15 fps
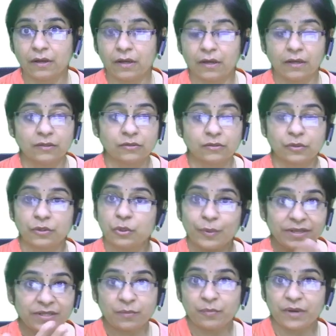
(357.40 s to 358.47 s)
So, you
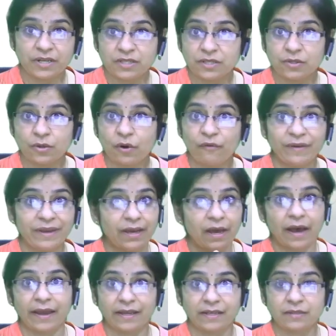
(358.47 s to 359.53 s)
interpret in your way,
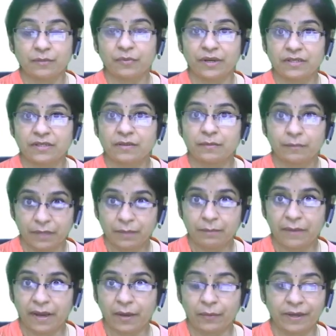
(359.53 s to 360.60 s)
I interpret in
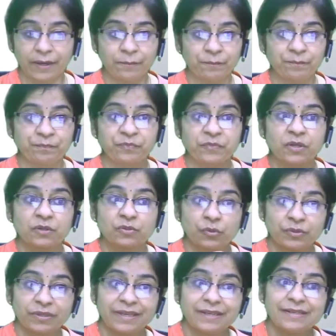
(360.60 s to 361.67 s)
my way.
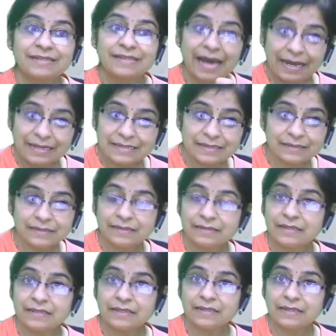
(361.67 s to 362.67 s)
So, there is uncertainty in